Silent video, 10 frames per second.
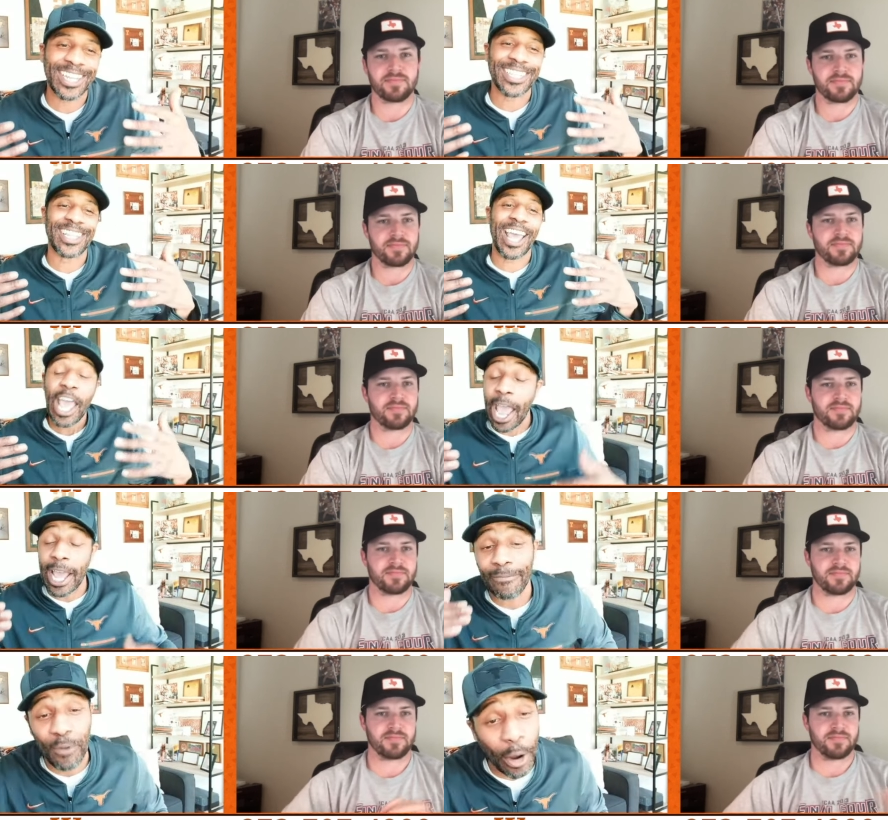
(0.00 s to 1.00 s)
Speaker 1: is that and the
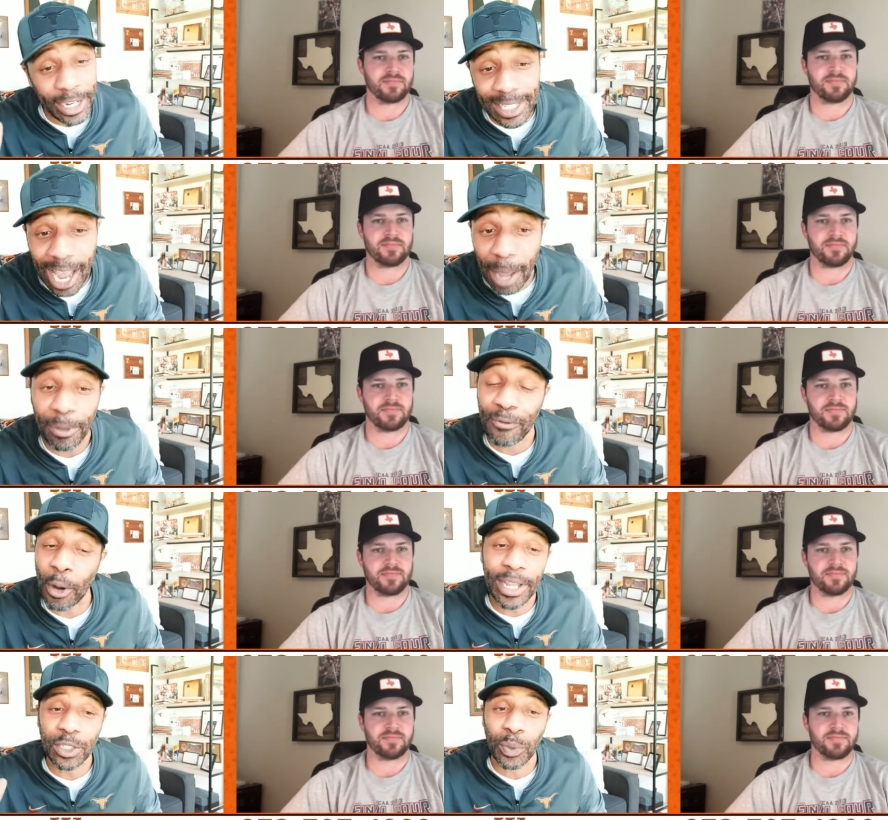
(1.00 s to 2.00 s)
40 time, the
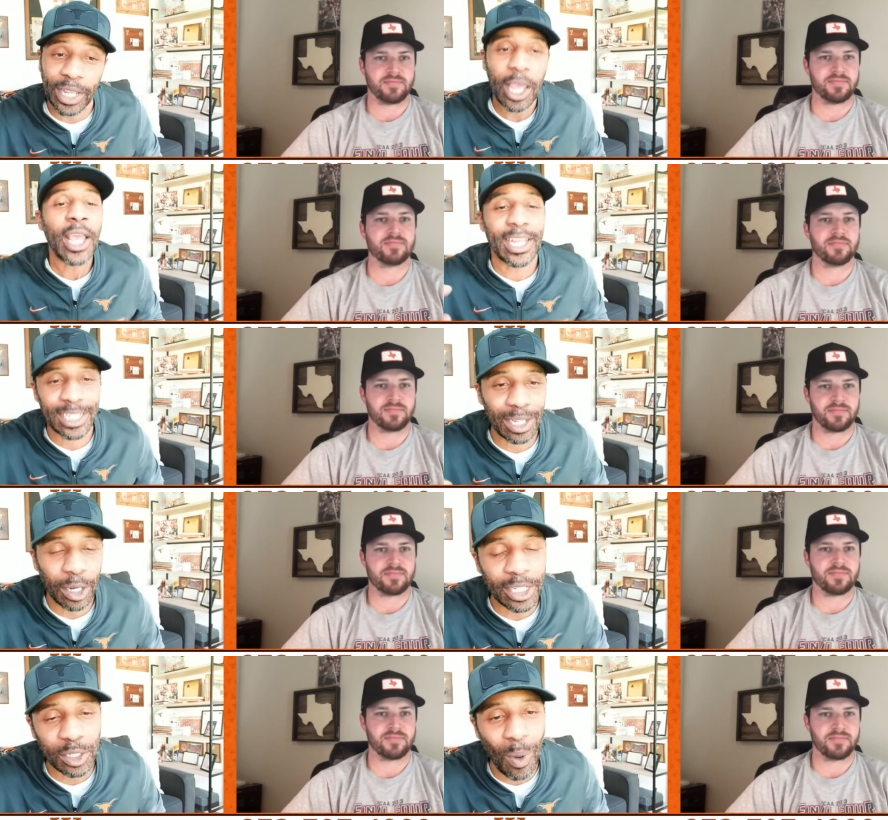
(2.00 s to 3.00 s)
40 is ridiculous. Because this,
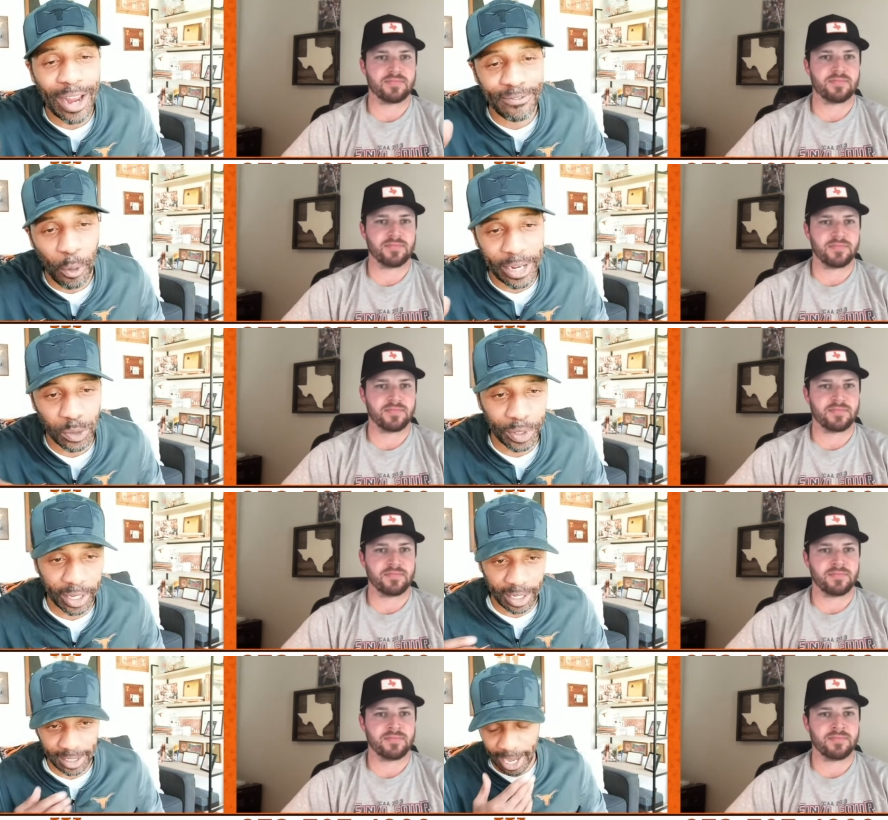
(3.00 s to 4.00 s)
this, is why the 40 is
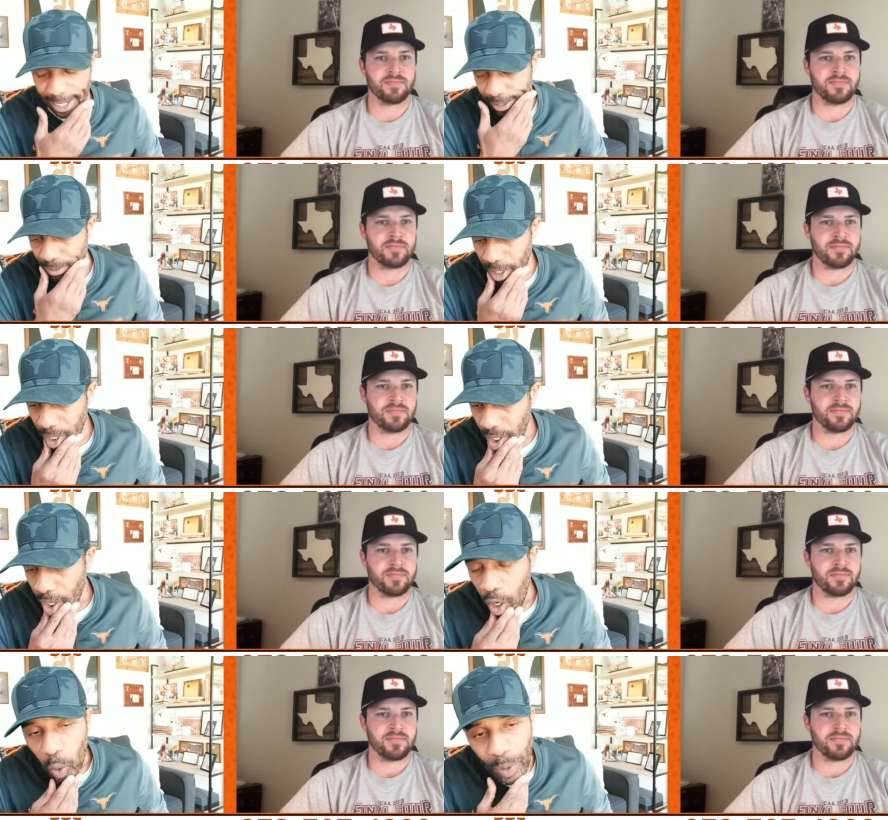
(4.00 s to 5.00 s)
ridiculous, guys.
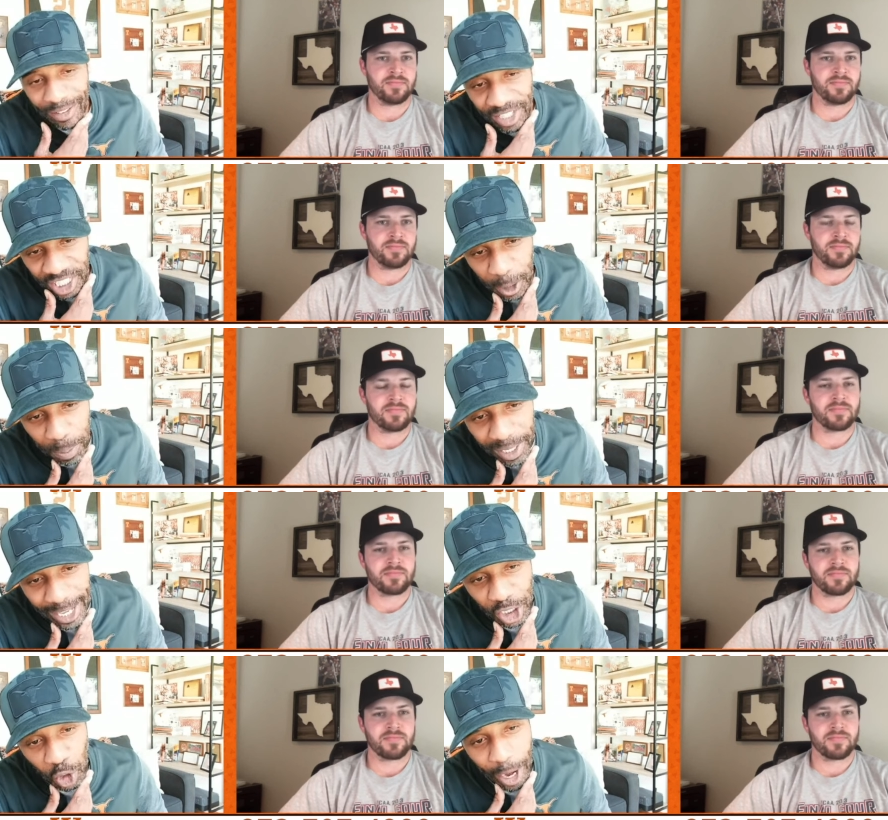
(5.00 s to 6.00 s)
We have
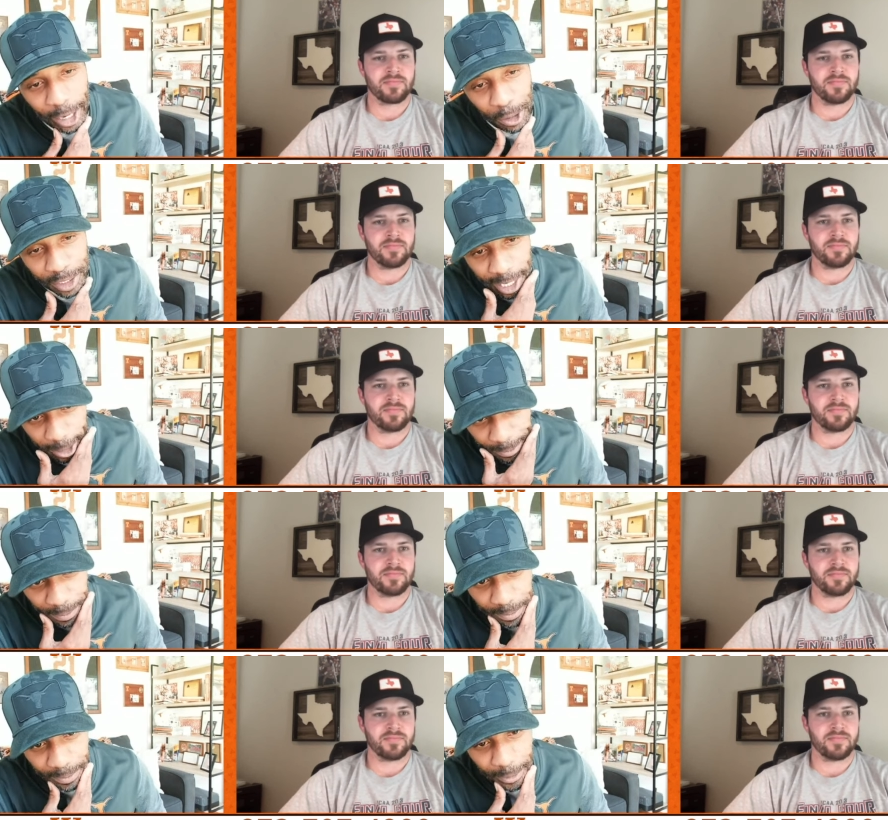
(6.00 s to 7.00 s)
GPS trackers now.
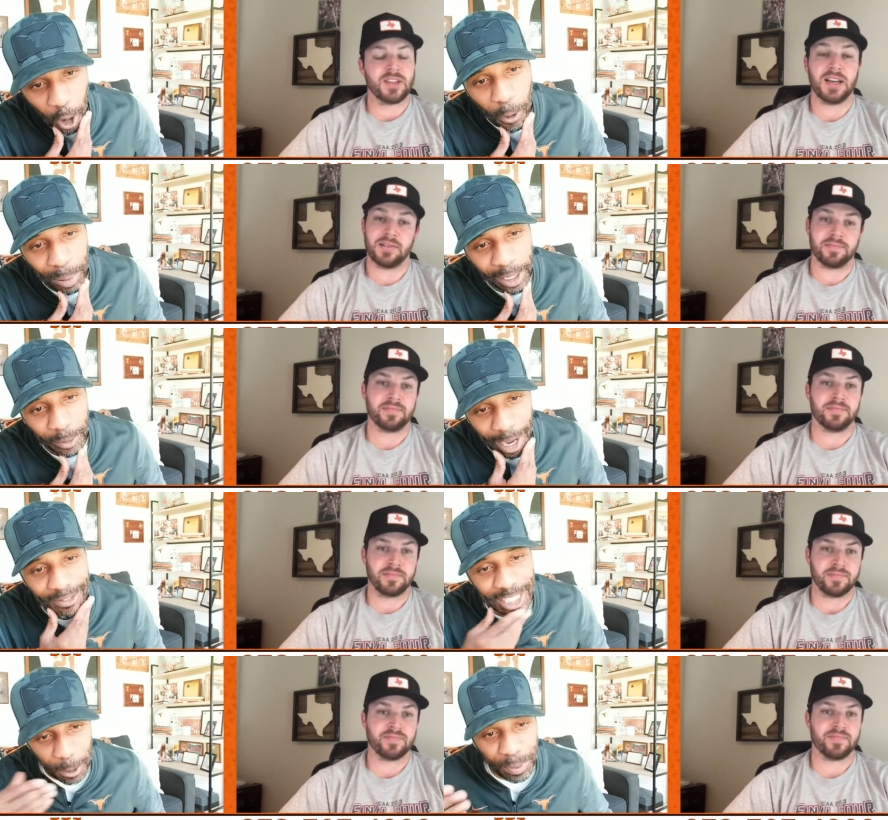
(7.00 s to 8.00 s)
yeah. We have
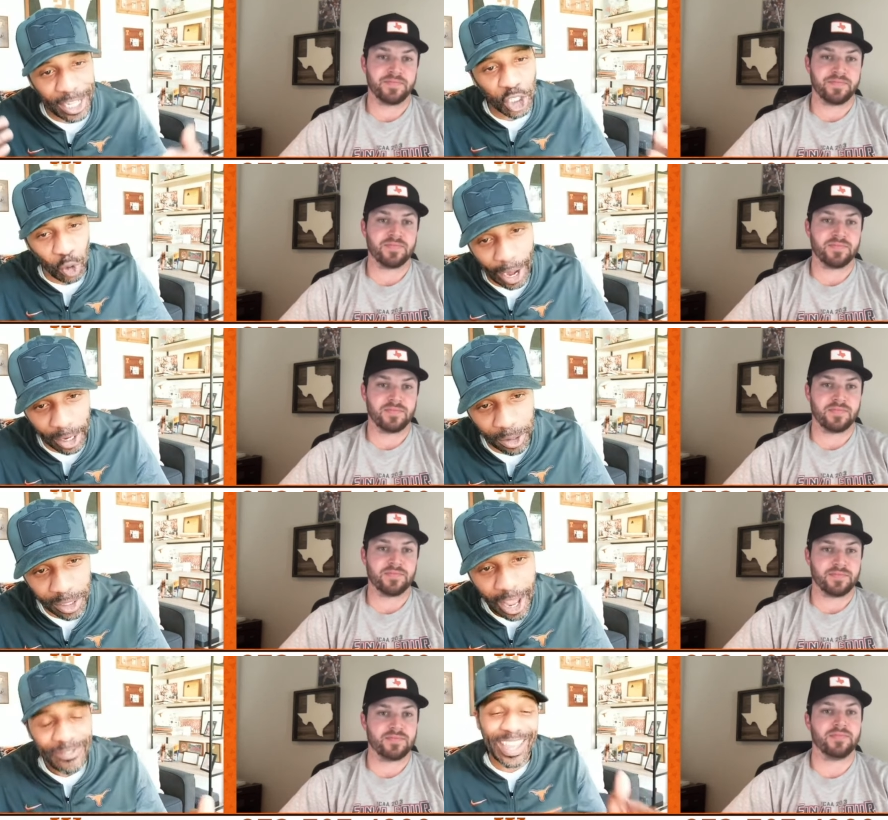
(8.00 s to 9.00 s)
GPS trackers
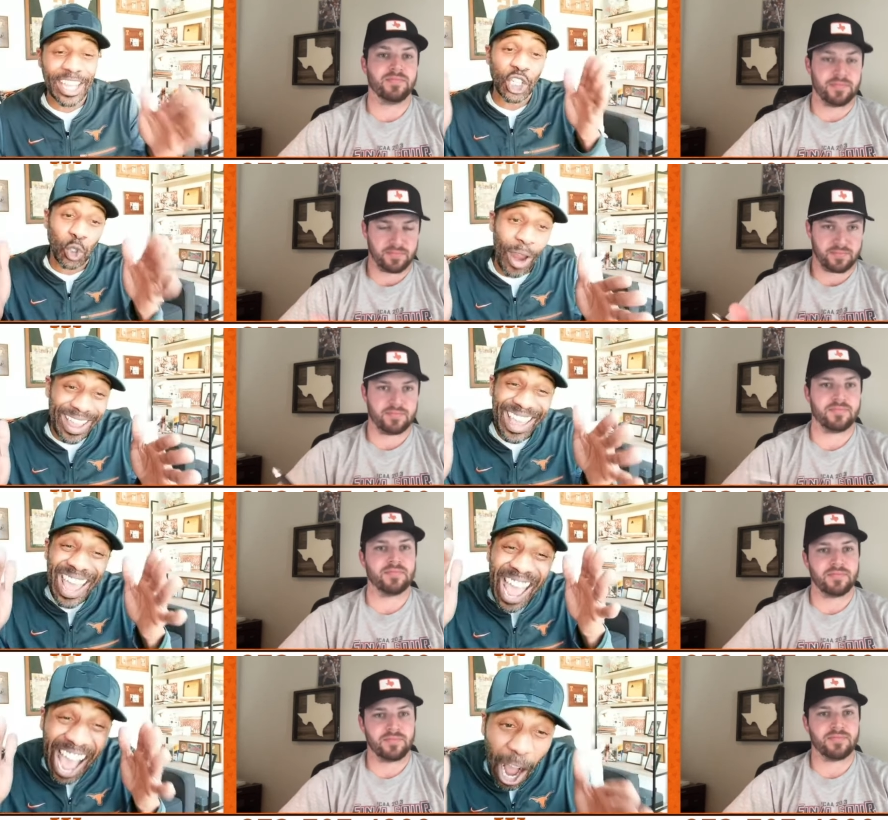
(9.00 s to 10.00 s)
that can track
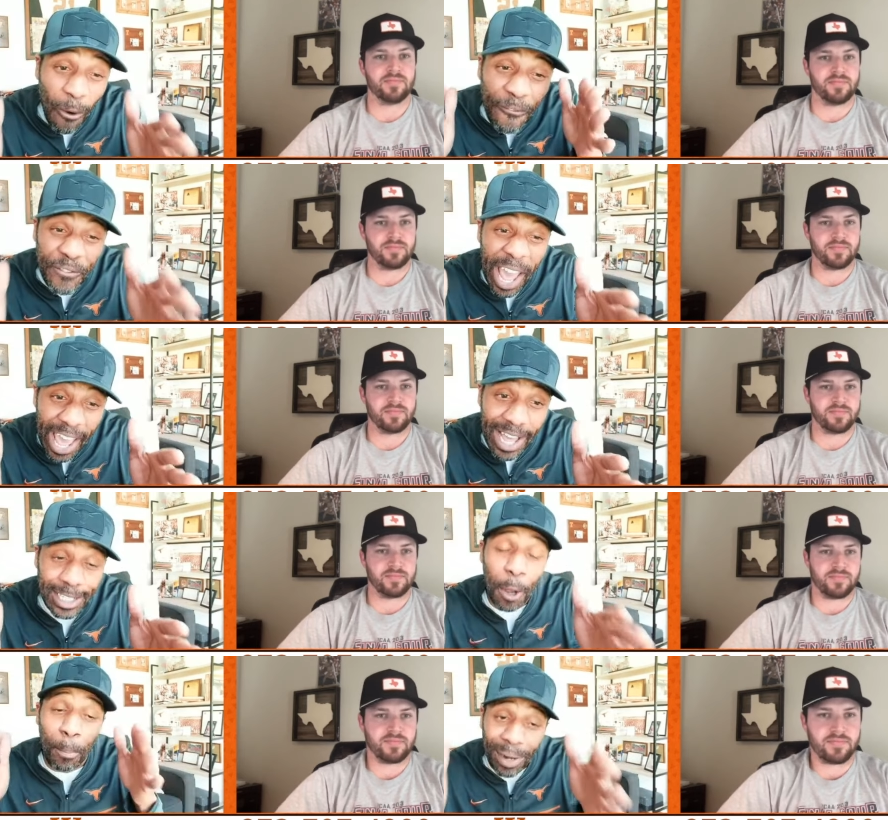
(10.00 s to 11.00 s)
how fast
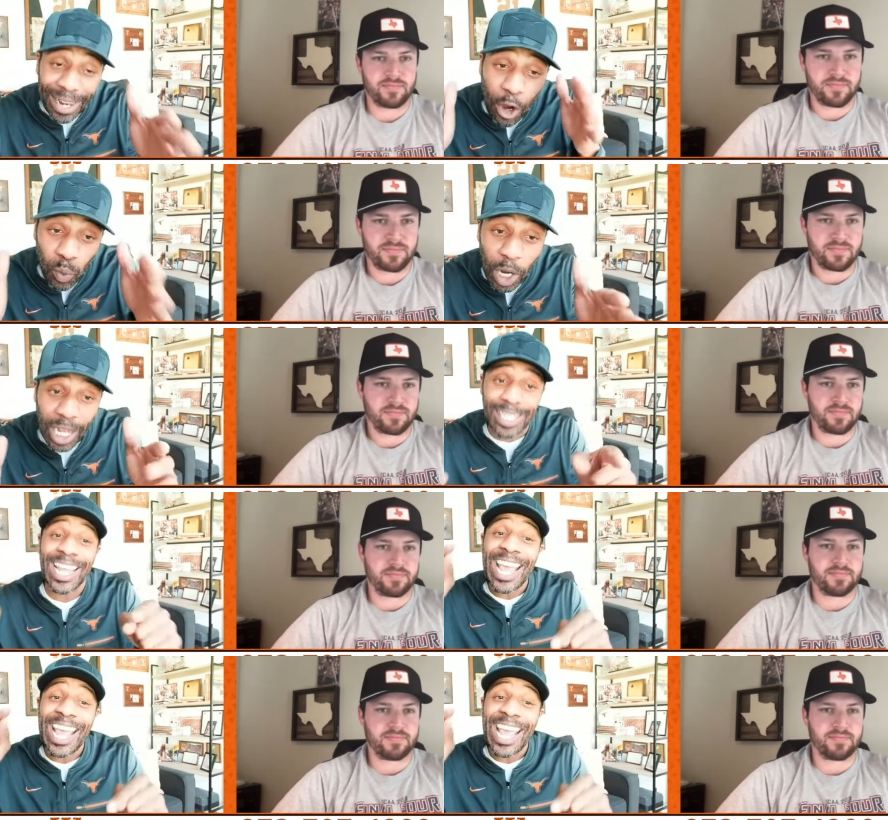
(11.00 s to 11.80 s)
a player runs